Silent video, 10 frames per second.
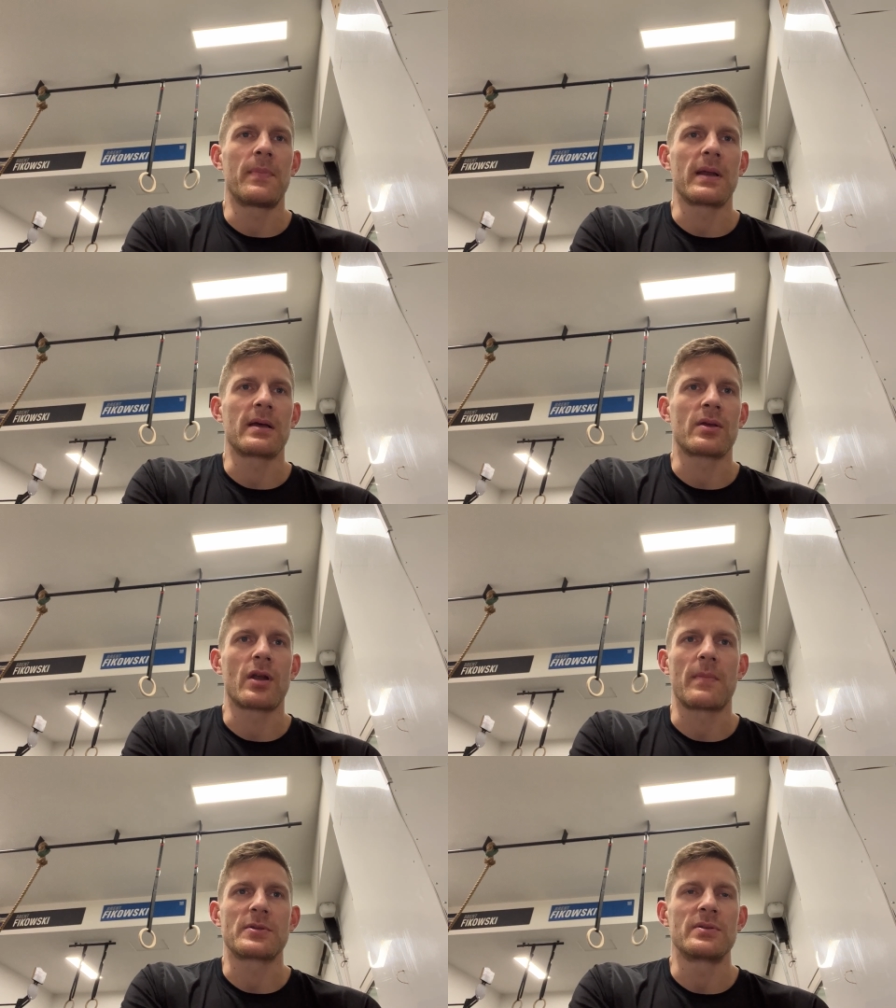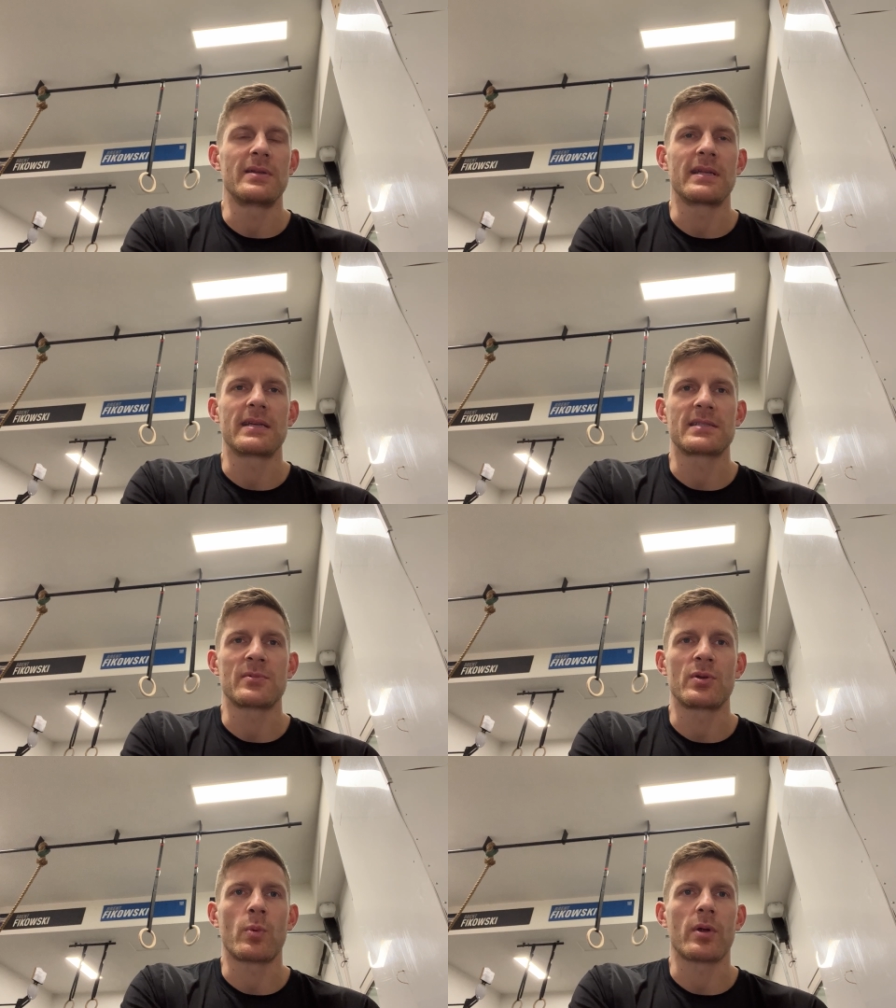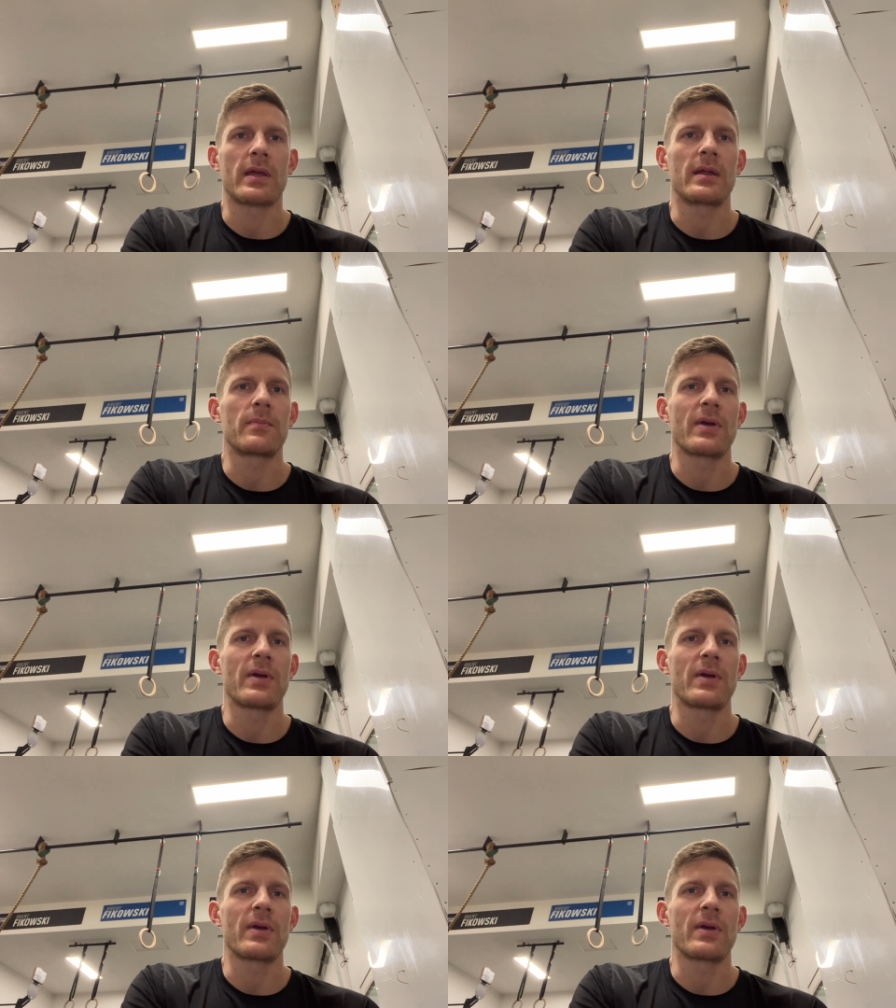but a good opportunity to get some good work in,